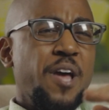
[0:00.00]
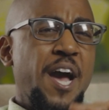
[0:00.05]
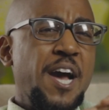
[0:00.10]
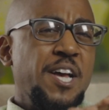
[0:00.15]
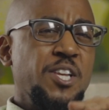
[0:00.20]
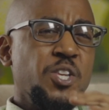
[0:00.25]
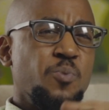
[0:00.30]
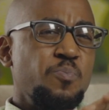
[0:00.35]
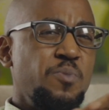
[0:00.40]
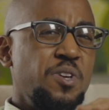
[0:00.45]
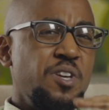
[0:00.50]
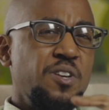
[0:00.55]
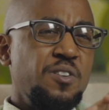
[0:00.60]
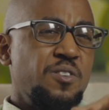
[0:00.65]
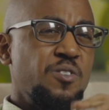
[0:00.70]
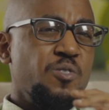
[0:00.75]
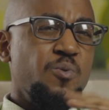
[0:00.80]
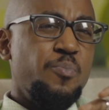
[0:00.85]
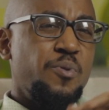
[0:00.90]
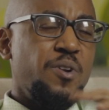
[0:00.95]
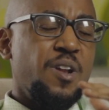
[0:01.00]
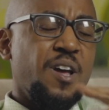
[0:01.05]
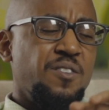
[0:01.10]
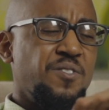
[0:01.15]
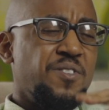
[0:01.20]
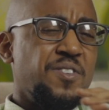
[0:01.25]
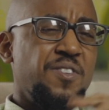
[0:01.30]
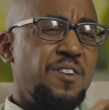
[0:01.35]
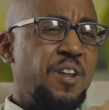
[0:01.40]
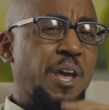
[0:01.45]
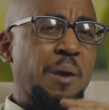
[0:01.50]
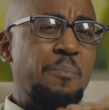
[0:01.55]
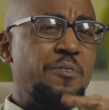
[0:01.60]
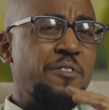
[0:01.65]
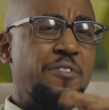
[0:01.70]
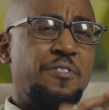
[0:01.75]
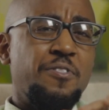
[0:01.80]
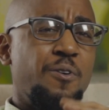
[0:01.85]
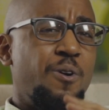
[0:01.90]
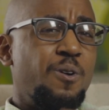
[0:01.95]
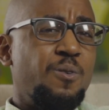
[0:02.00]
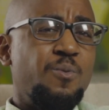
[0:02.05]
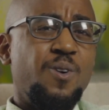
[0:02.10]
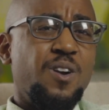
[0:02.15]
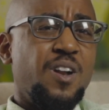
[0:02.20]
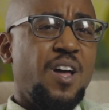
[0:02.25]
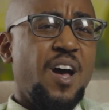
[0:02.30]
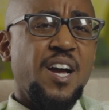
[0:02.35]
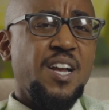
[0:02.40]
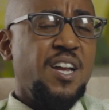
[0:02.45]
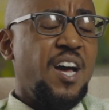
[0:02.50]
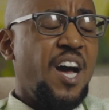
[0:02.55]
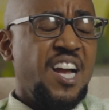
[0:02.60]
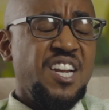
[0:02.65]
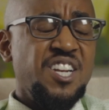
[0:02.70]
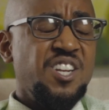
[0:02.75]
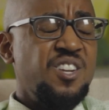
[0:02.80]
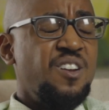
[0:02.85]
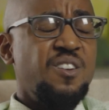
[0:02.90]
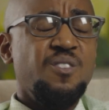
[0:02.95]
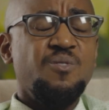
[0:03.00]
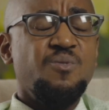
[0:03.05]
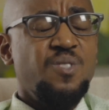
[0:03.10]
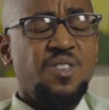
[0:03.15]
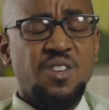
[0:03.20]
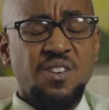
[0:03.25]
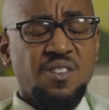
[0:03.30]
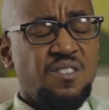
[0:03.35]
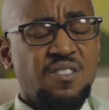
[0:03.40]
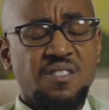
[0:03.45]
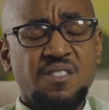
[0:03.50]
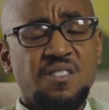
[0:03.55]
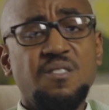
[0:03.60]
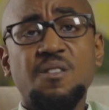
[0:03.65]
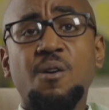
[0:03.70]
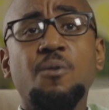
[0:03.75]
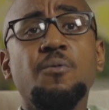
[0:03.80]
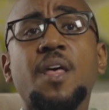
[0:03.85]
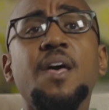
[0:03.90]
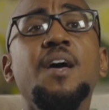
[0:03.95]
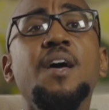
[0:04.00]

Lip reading: ask me to pronounce the name of the third one. I genuinely don't.